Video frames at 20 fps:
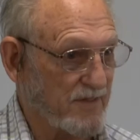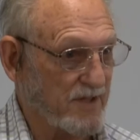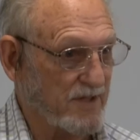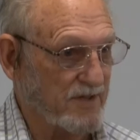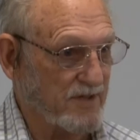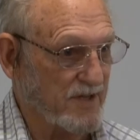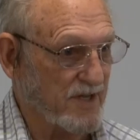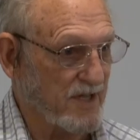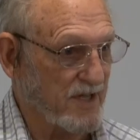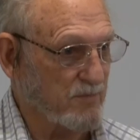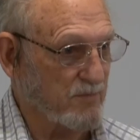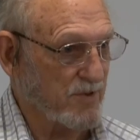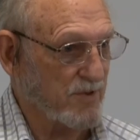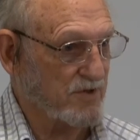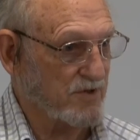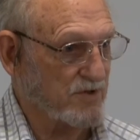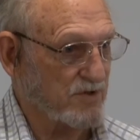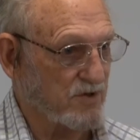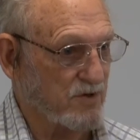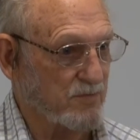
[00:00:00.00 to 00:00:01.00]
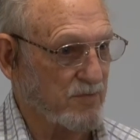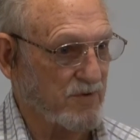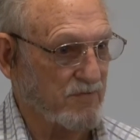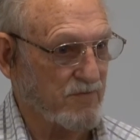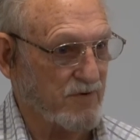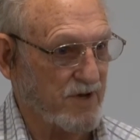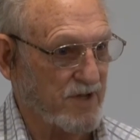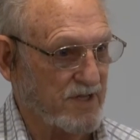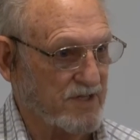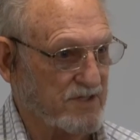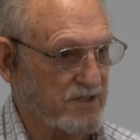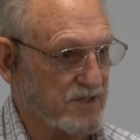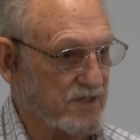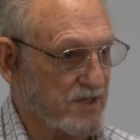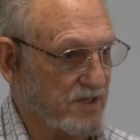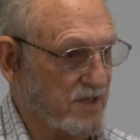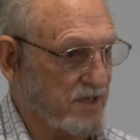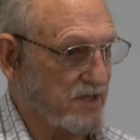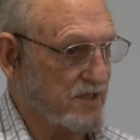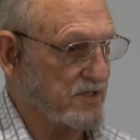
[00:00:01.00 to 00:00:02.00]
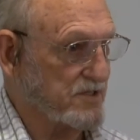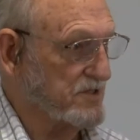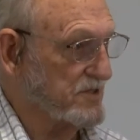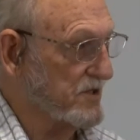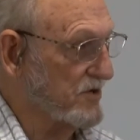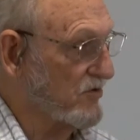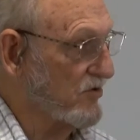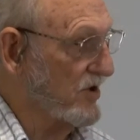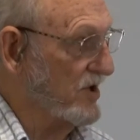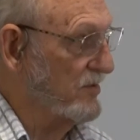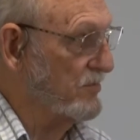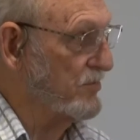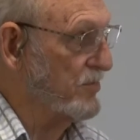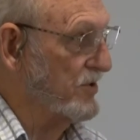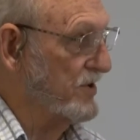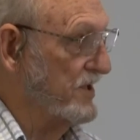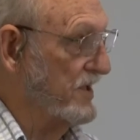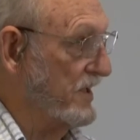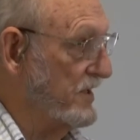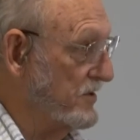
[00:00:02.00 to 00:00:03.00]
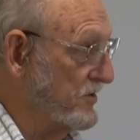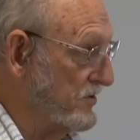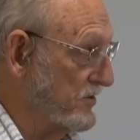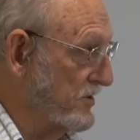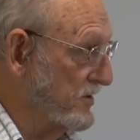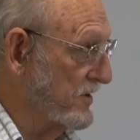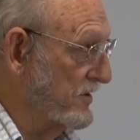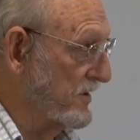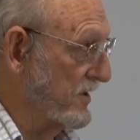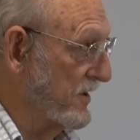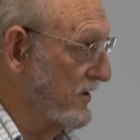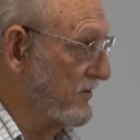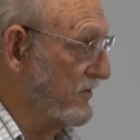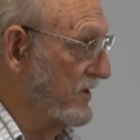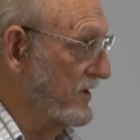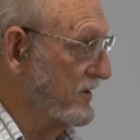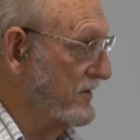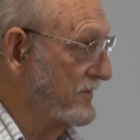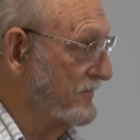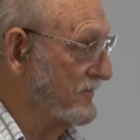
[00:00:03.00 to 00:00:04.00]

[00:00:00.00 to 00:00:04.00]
think the name of the sermon for next Sunday is The Great Pretender, Gary.